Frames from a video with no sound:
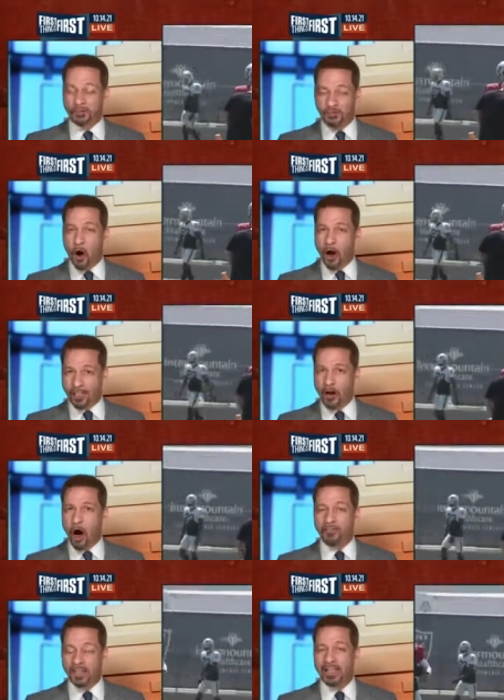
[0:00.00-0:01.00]
He's
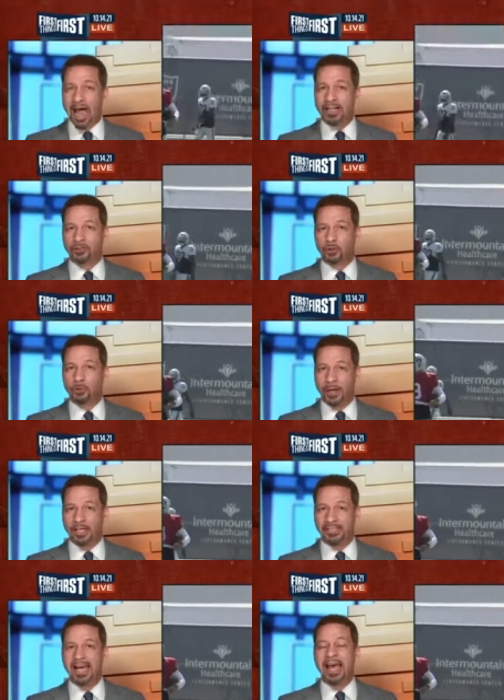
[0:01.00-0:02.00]
fallen off the last two
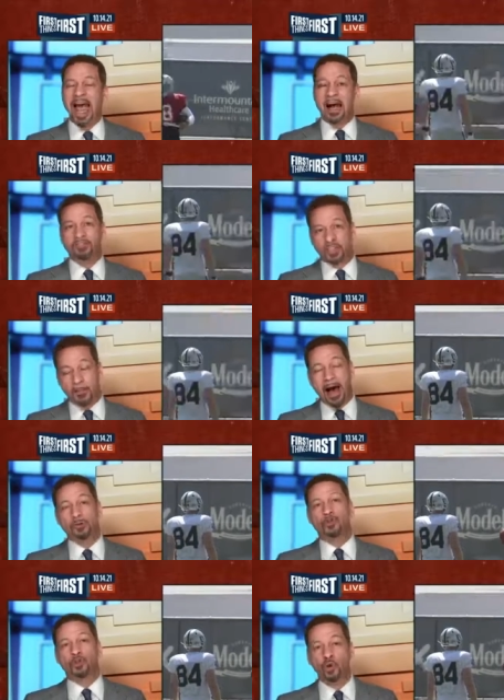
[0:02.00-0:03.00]
weeks, averaging
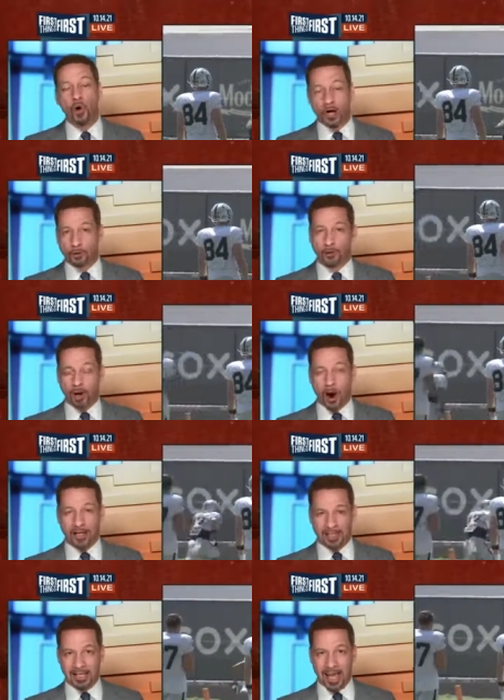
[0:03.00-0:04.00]
about 200
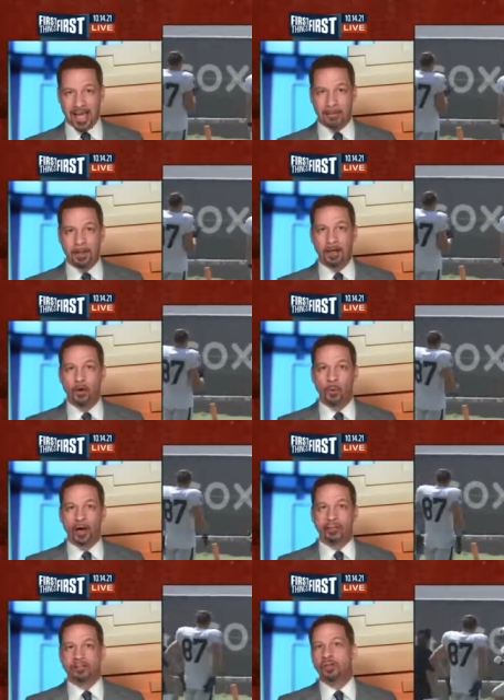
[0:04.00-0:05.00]
yards a game
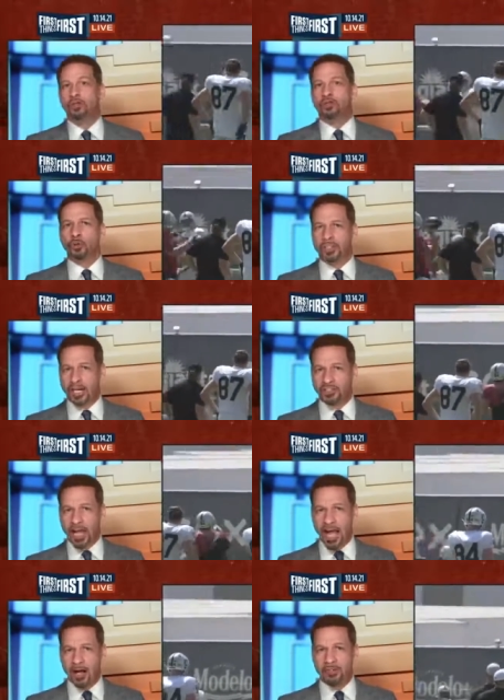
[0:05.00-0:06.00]
with two
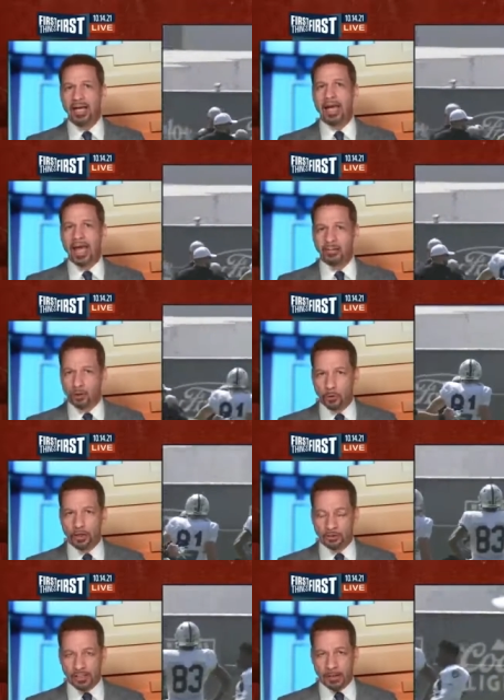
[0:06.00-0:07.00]
touchdowns and
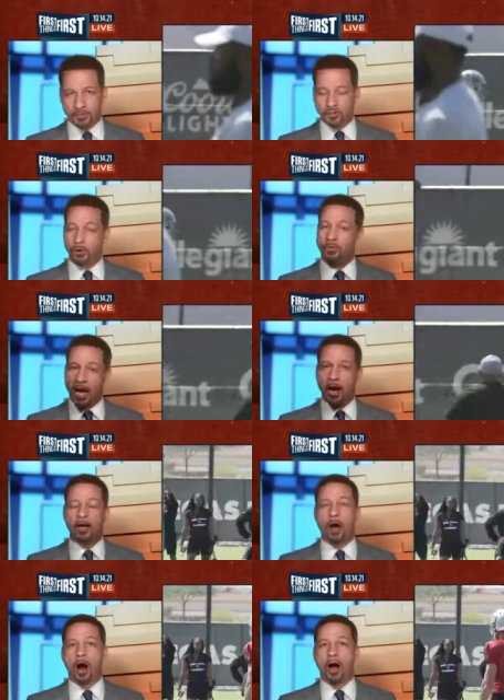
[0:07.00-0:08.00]
two interceptions. So
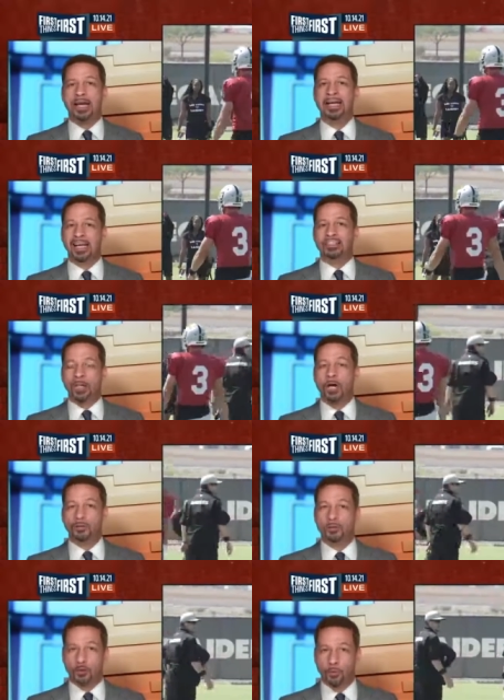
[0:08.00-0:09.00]
Derek Carr is
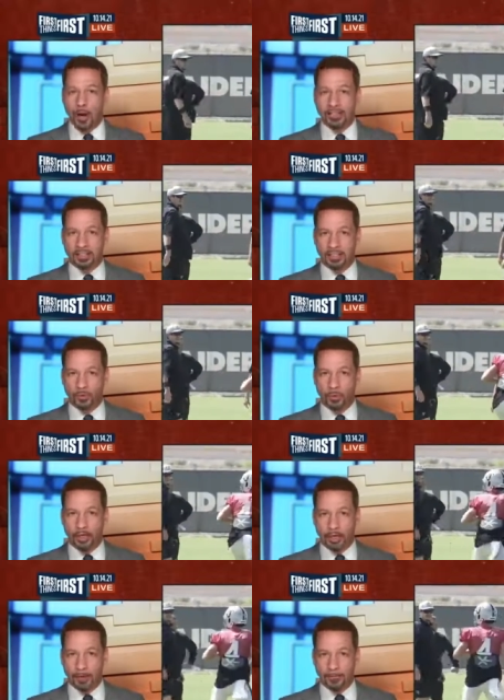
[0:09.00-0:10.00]
under duress this
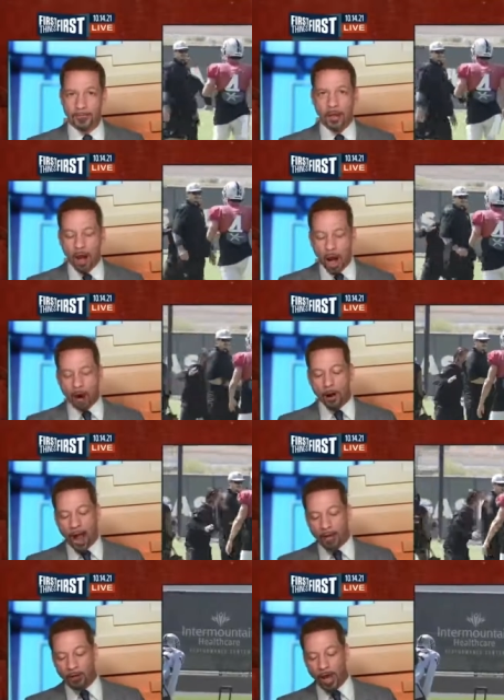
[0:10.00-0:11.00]
weekend. All
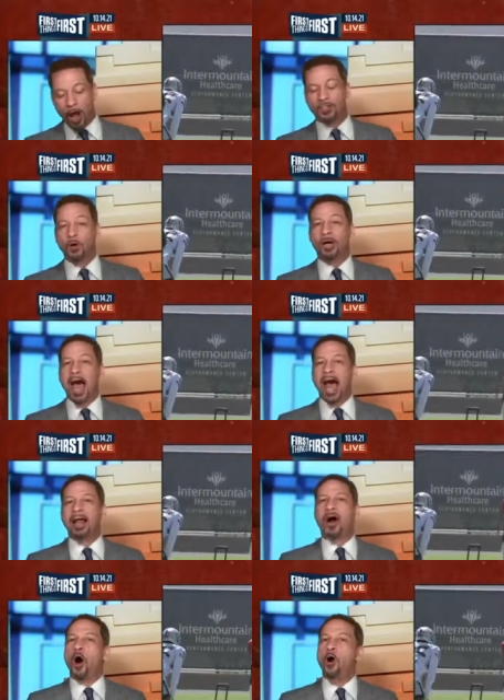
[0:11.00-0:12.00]
right, we also
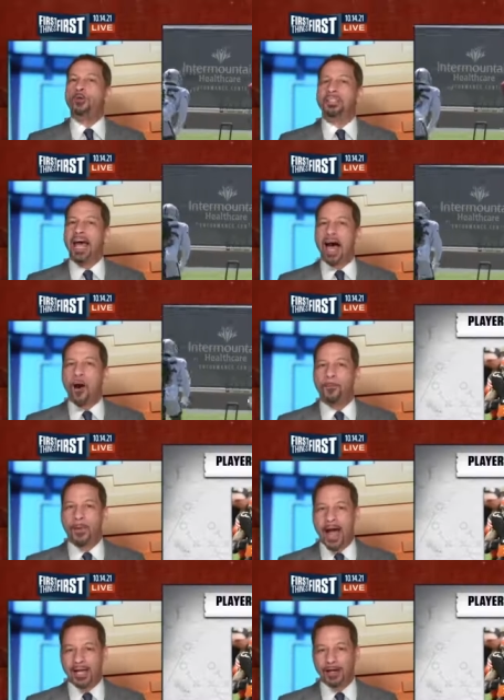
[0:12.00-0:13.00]
got Odell
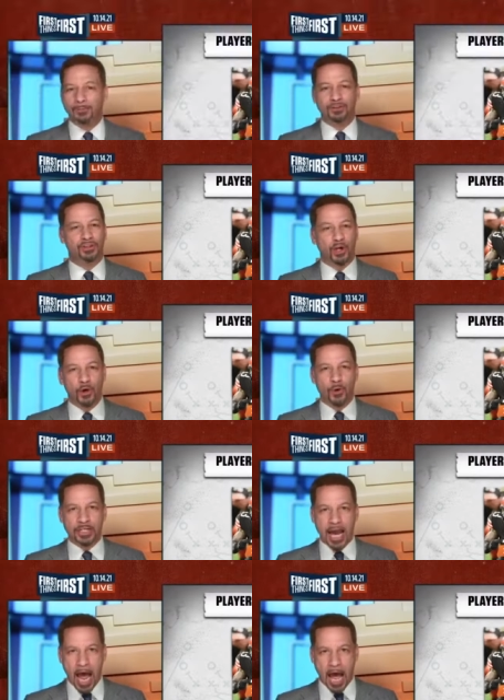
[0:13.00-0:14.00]
Beckham
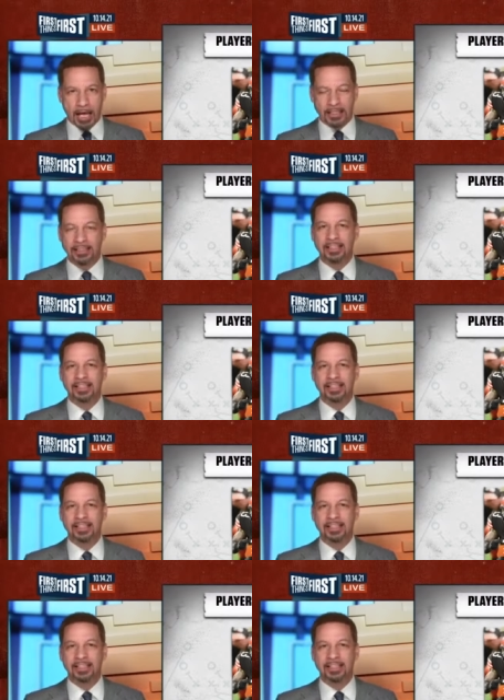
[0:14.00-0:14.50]
Jr.